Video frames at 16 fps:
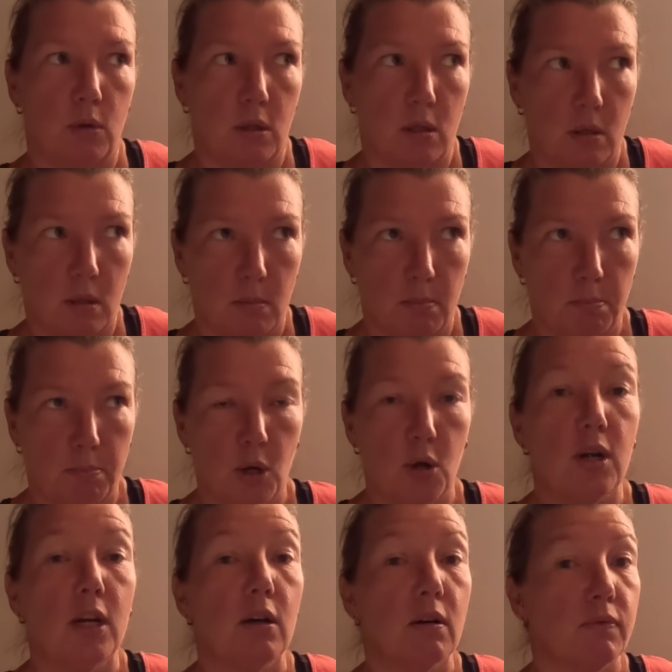the
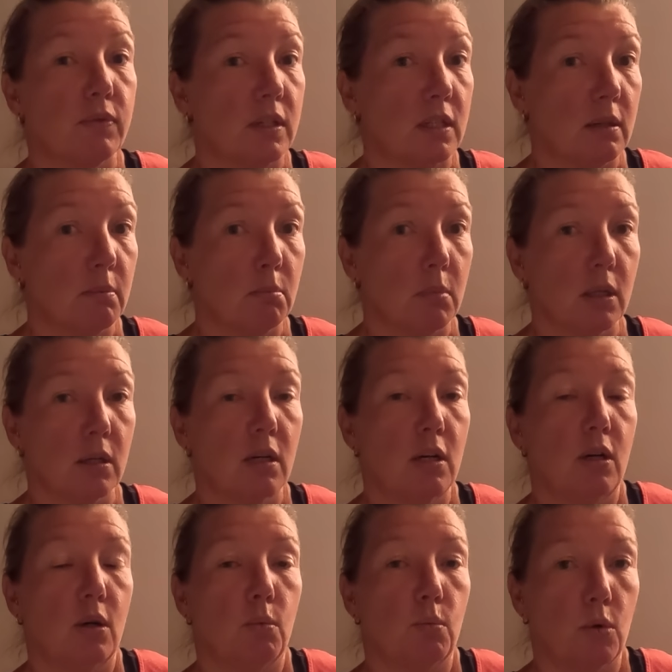burning of the timber
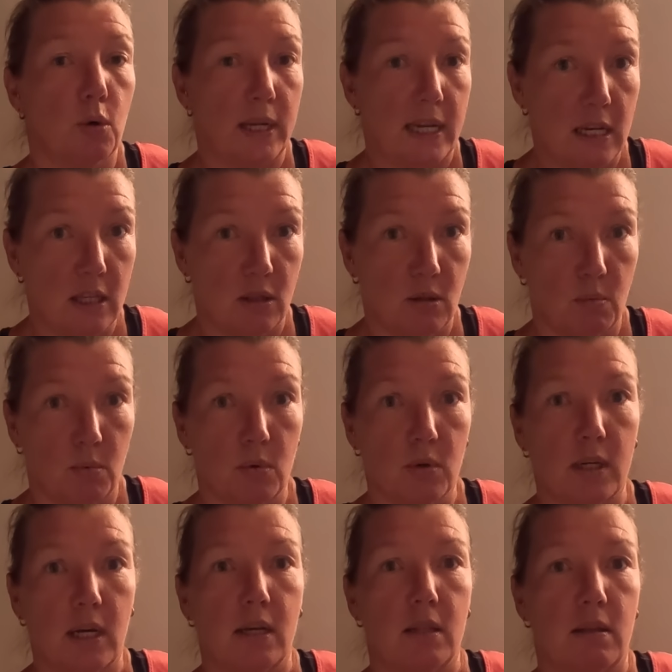will heat the
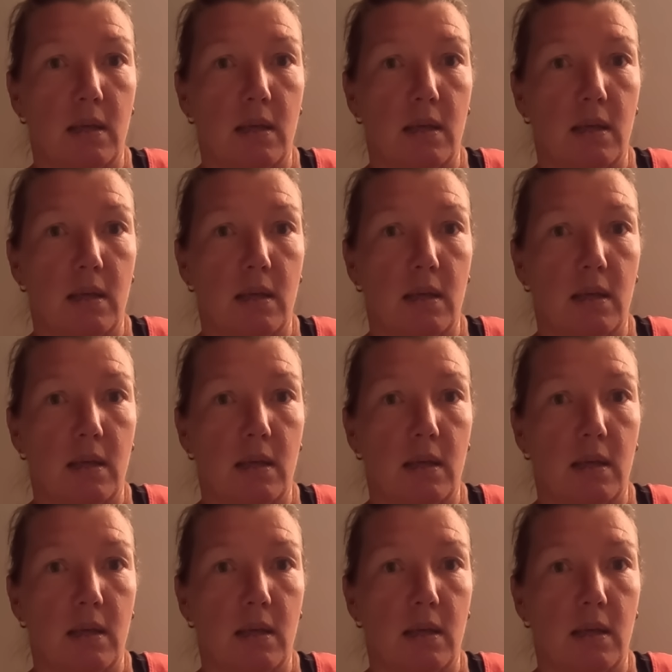water.